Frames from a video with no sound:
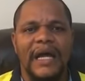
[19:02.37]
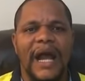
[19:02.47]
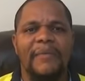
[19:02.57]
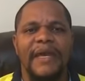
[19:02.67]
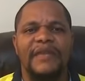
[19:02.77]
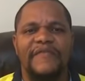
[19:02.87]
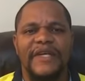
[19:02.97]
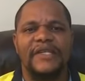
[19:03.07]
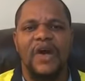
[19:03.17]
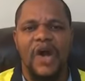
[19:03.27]
come in
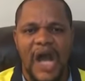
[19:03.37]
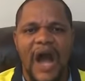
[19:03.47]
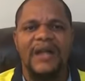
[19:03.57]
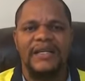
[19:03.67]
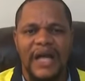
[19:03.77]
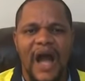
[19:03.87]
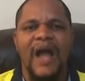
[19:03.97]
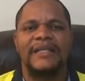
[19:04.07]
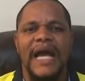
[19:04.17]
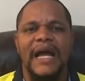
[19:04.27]
physical
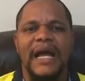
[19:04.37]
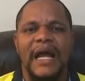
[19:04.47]
contact,